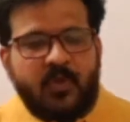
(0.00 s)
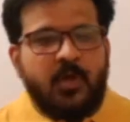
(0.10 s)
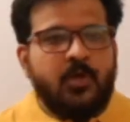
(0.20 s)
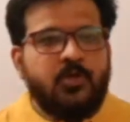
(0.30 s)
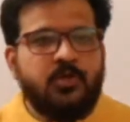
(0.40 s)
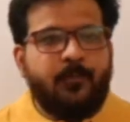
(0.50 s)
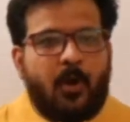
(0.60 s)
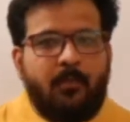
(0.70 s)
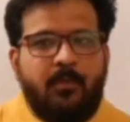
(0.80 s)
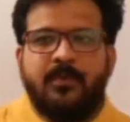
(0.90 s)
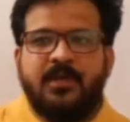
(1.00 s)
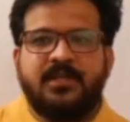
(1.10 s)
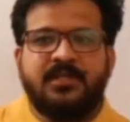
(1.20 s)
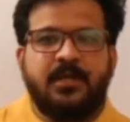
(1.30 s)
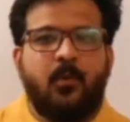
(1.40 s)
So the problem
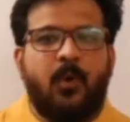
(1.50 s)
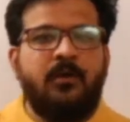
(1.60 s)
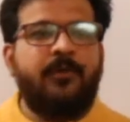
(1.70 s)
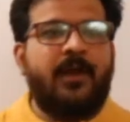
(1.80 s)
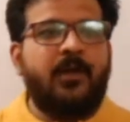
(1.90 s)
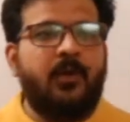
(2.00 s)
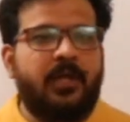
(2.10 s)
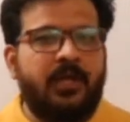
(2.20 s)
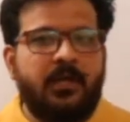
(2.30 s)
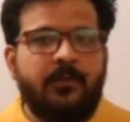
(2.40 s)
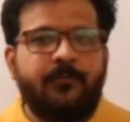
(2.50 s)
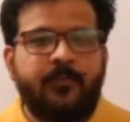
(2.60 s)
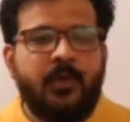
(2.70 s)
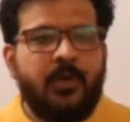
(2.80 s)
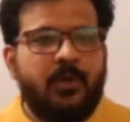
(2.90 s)
is 1 factorial
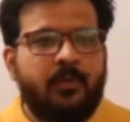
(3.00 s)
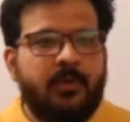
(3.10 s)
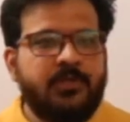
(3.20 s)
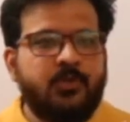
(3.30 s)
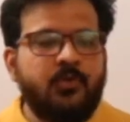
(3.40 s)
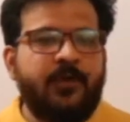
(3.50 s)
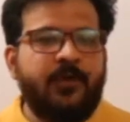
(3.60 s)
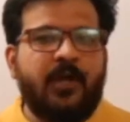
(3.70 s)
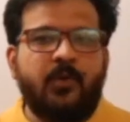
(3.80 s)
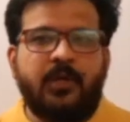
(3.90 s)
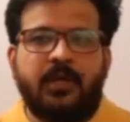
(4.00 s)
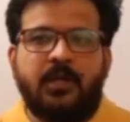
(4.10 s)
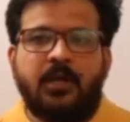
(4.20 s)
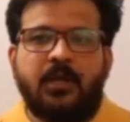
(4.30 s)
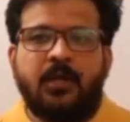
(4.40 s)
plus 2
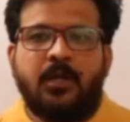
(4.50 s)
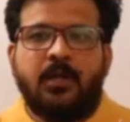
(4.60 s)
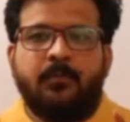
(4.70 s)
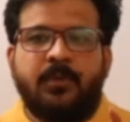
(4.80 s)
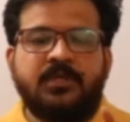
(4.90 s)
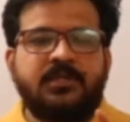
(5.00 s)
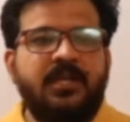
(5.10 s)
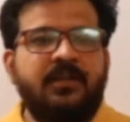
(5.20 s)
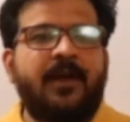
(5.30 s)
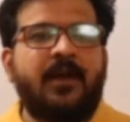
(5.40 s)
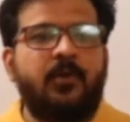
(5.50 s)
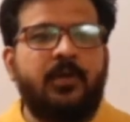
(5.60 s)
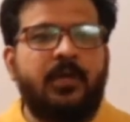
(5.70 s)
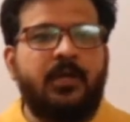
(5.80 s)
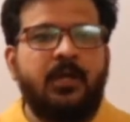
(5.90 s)
factorial plus 3
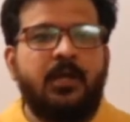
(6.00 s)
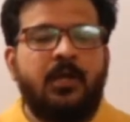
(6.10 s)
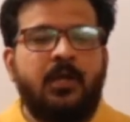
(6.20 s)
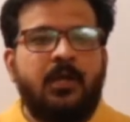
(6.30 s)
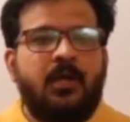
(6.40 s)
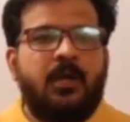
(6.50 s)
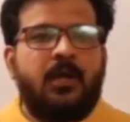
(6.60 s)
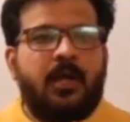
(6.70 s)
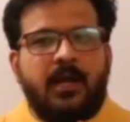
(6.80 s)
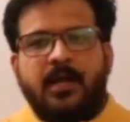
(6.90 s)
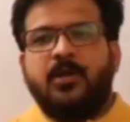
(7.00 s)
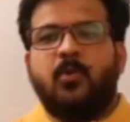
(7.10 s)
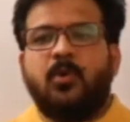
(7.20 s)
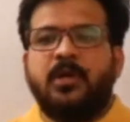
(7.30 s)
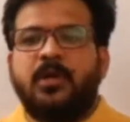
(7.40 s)
factorial, and it
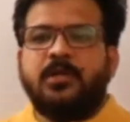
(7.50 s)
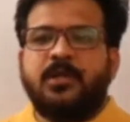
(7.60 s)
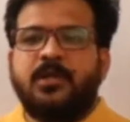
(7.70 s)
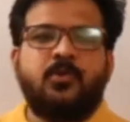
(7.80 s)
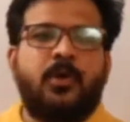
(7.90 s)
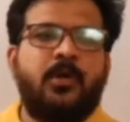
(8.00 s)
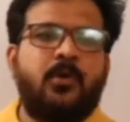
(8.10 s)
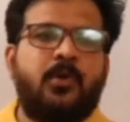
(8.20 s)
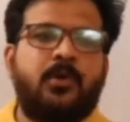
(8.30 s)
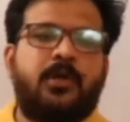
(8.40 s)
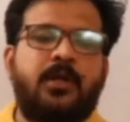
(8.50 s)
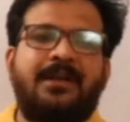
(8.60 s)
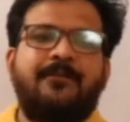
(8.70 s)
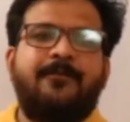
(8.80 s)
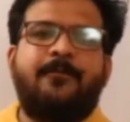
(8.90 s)
is going on
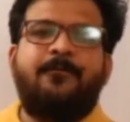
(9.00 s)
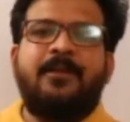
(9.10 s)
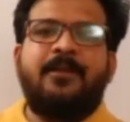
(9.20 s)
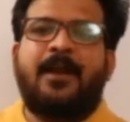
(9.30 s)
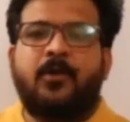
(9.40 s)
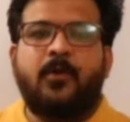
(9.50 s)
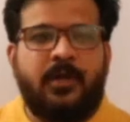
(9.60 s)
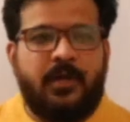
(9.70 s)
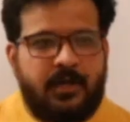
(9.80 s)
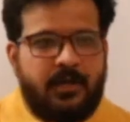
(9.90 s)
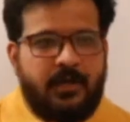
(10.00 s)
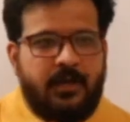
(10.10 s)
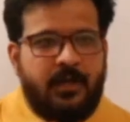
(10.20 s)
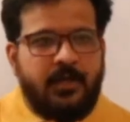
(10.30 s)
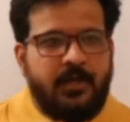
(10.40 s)
till 50 factorial.
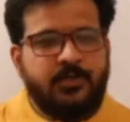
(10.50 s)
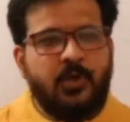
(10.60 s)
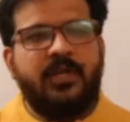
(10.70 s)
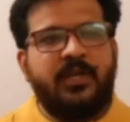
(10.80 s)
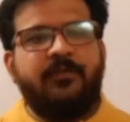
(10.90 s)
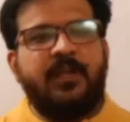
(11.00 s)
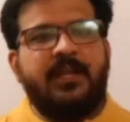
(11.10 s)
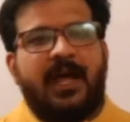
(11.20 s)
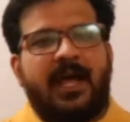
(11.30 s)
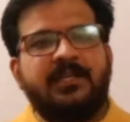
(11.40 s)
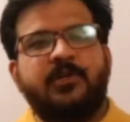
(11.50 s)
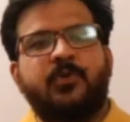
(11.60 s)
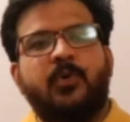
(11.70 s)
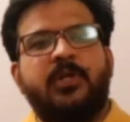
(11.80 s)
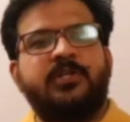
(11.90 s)
So if the last
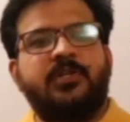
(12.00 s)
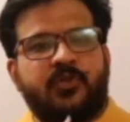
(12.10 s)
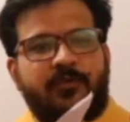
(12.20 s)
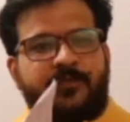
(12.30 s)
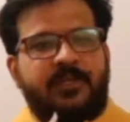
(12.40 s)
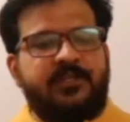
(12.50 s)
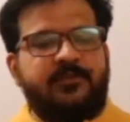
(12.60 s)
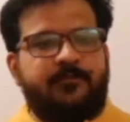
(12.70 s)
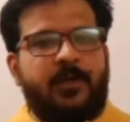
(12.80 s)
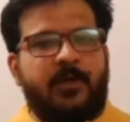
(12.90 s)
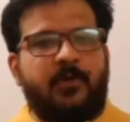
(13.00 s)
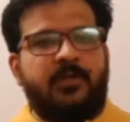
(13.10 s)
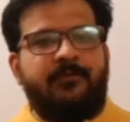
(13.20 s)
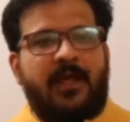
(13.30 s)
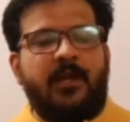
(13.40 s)
2 digits of this
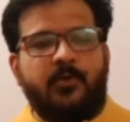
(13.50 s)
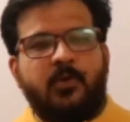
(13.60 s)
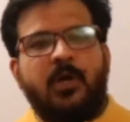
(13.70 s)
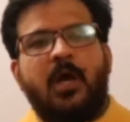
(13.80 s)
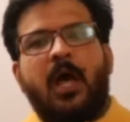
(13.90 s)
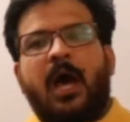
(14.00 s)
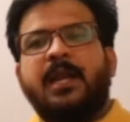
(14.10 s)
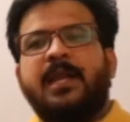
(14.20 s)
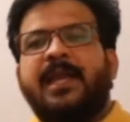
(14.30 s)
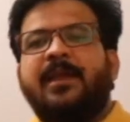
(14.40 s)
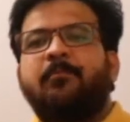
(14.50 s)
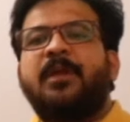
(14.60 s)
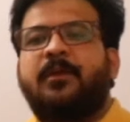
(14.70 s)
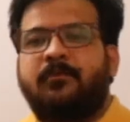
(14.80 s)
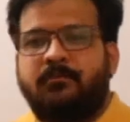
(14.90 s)
particular value are AB,